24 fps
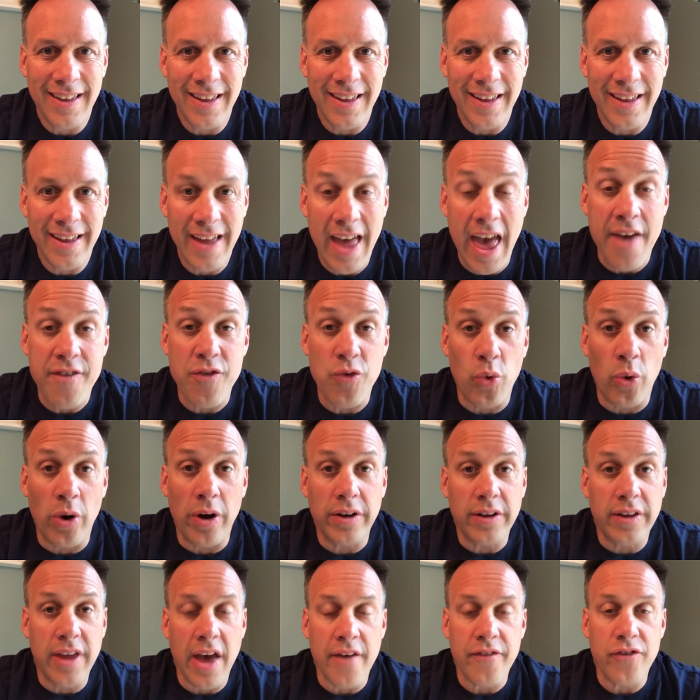Hey everyone,
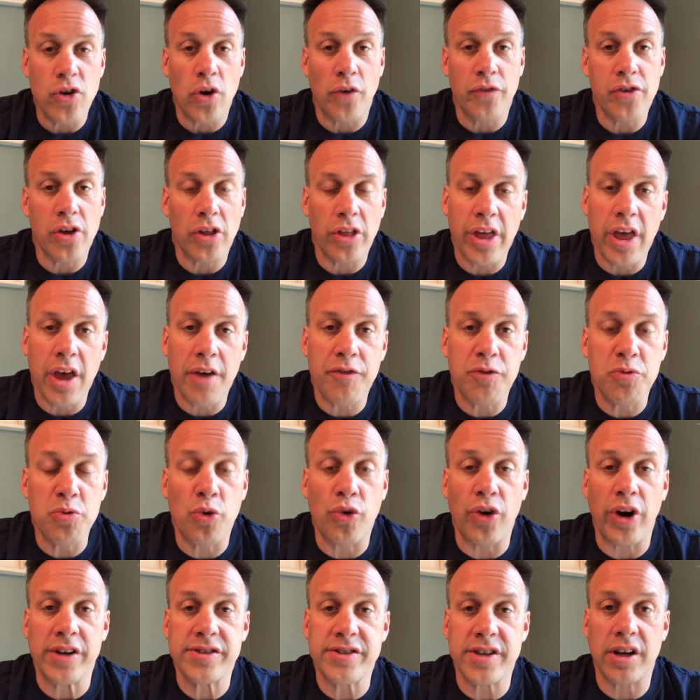Kevin Oviola here from
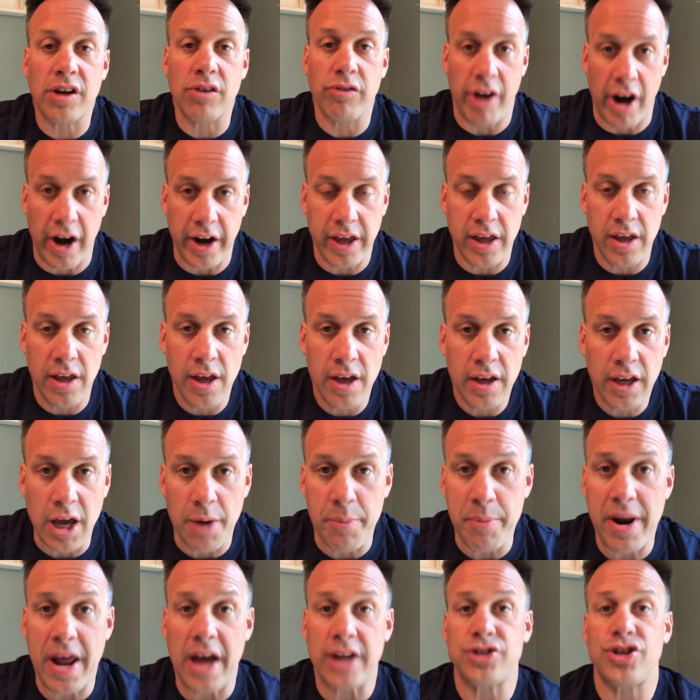Granite State Karate,
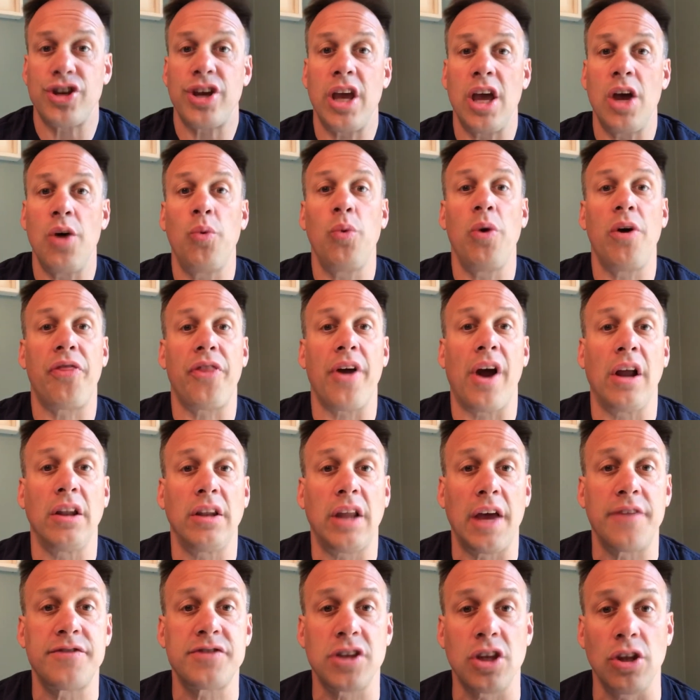coming at you here with our
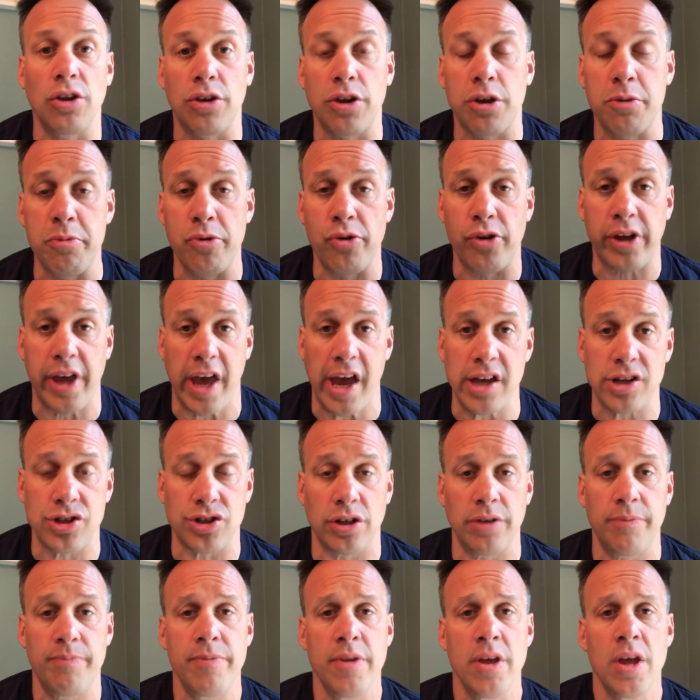life skill
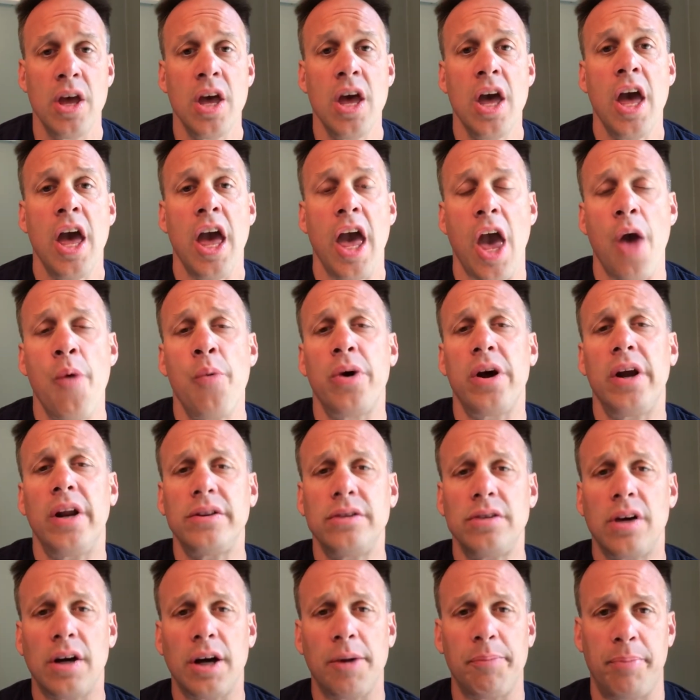communication. And we're going to
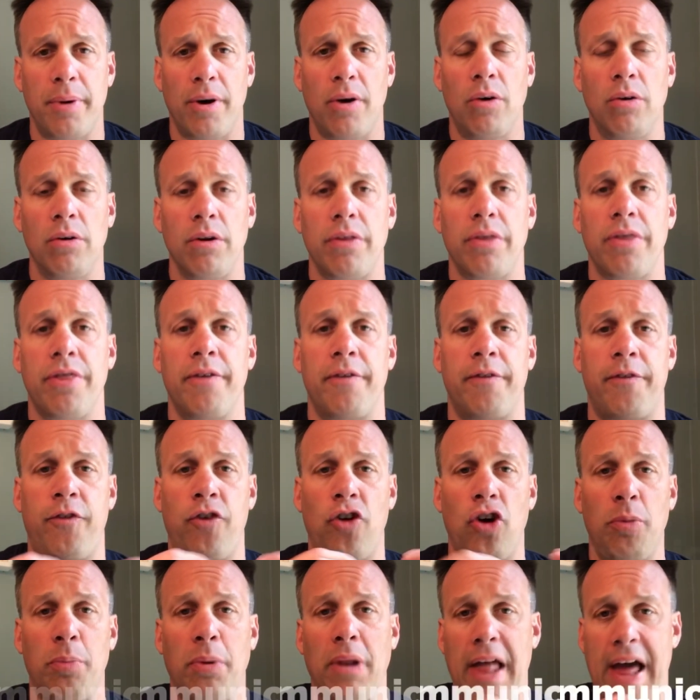talk about the
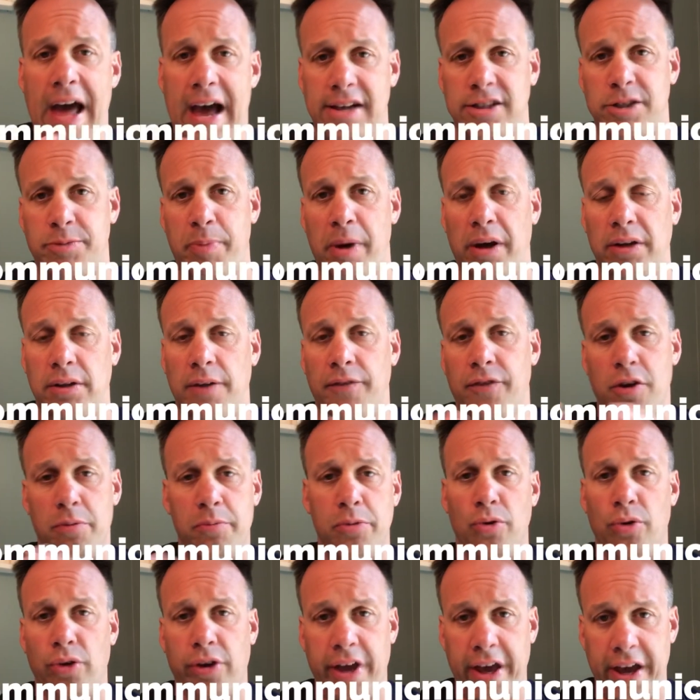verbal aspect of
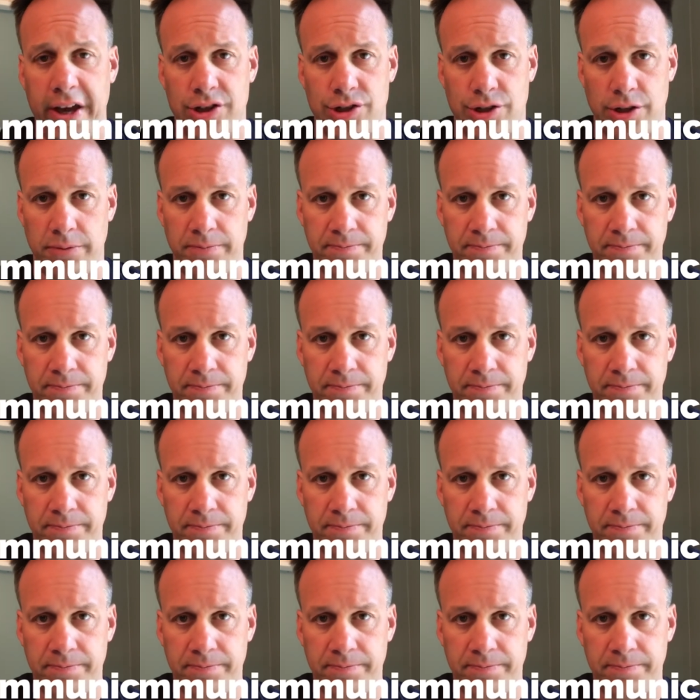communication,